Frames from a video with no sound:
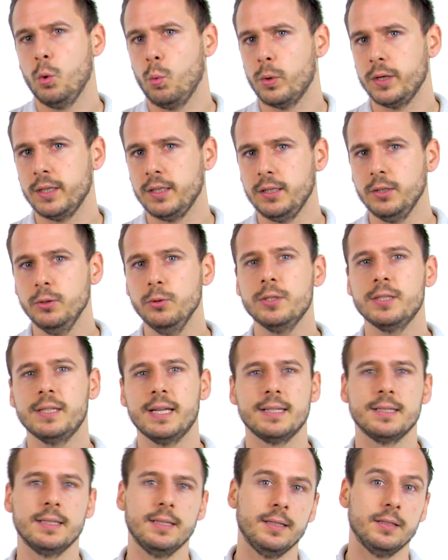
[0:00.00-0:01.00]
When used
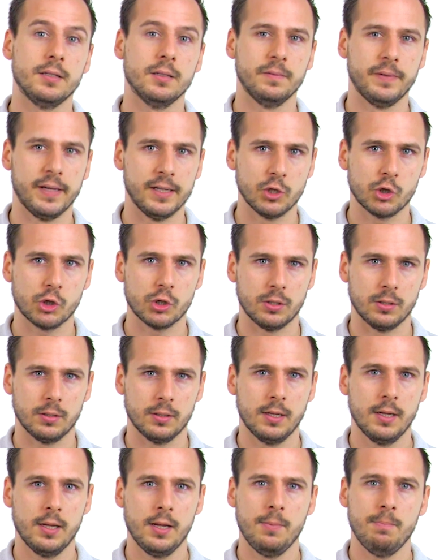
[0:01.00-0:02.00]
as an intervention,
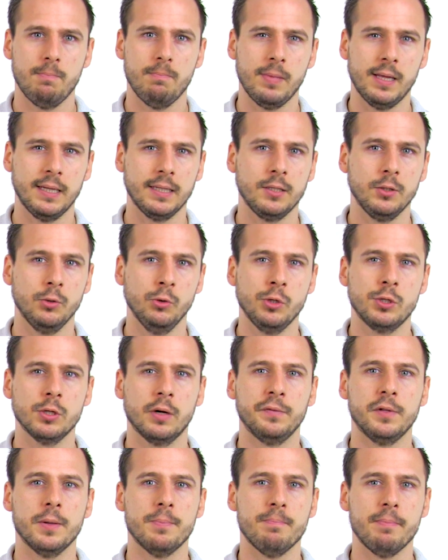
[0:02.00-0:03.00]
make use
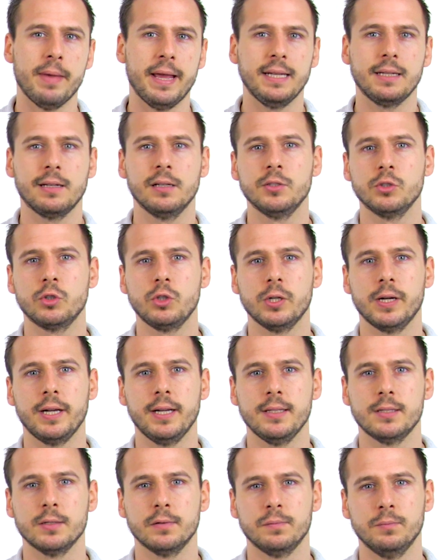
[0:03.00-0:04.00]
of the Maitland
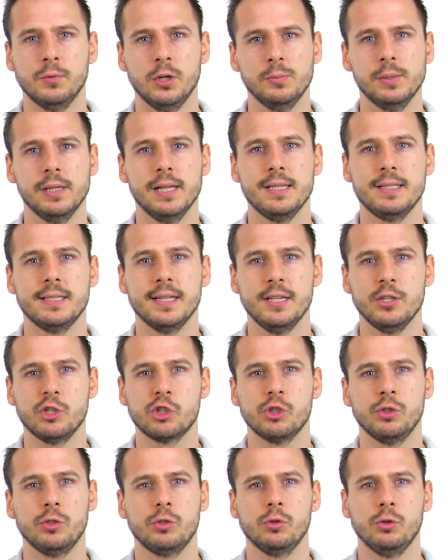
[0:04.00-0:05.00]
grades of
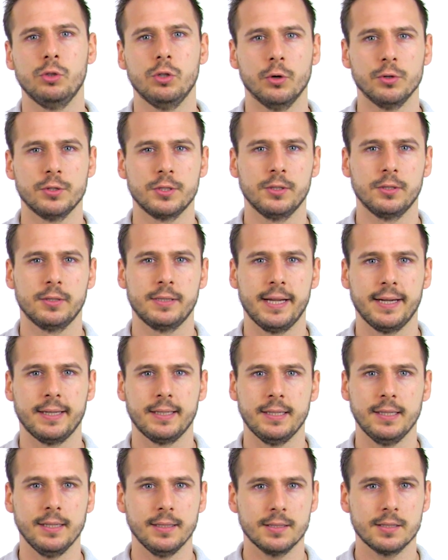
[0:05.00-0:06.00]
mobilization to dose your
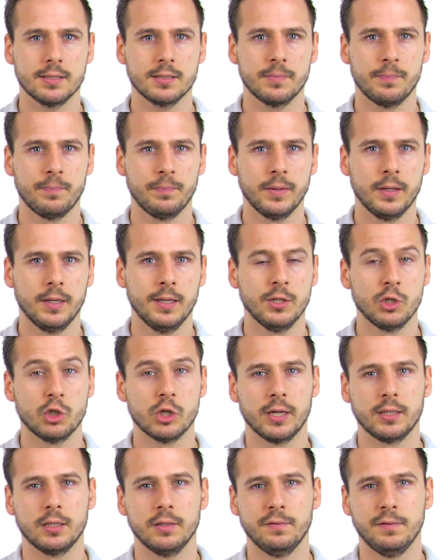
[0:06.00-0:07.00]
techniques.
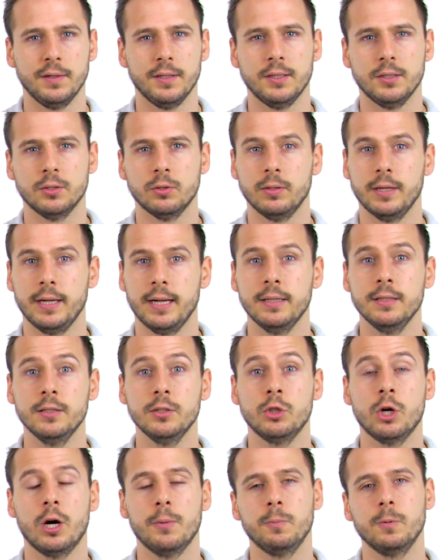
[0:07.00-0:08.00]
Check the video in
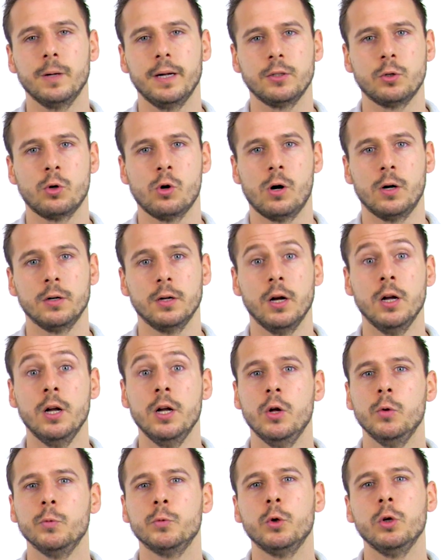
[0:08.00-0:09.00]
the top right corner
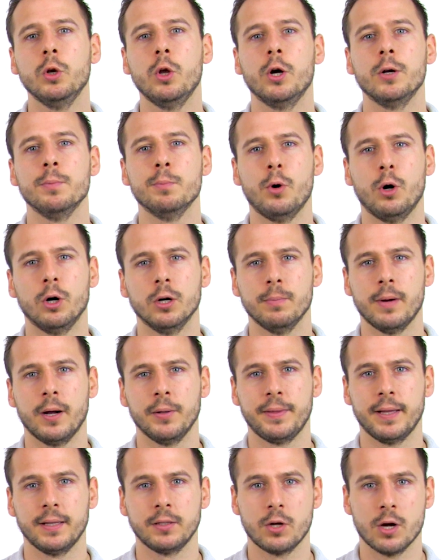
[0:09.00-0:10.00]
to learn more
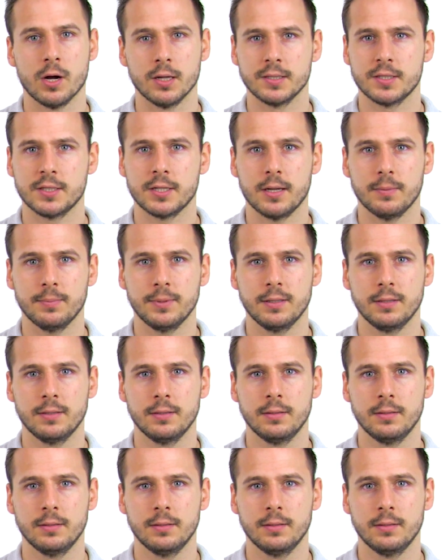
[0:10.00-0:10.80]
about that concept.